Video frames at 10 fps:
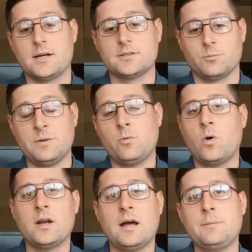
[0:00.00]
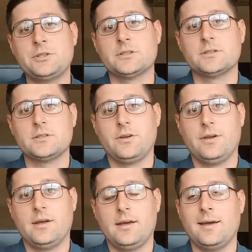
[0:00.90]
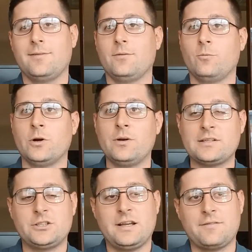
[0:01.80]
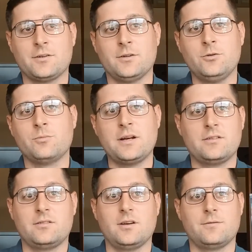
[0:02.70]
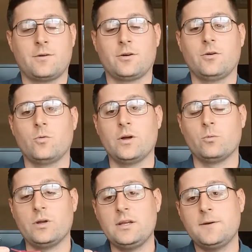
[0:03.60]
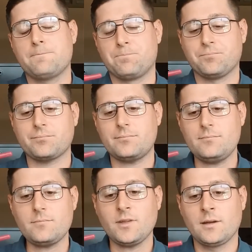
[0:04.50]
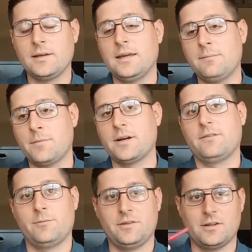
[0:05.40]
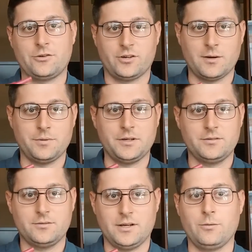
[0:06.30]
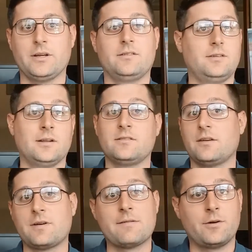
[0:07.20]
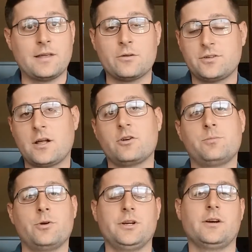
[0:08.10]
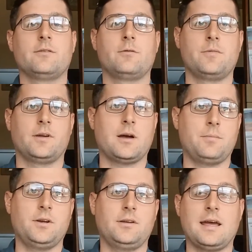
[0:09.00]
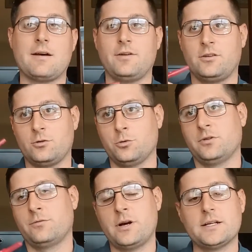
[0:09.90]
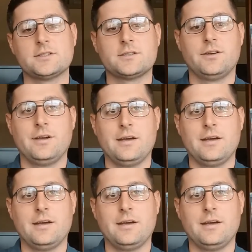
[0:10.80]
So people want options, and we don't necessarily have to lose money as the city of Fargo. When we get money from these electric companies, okay, we get, let's say $500,000 per year from the company to have exclusive rights.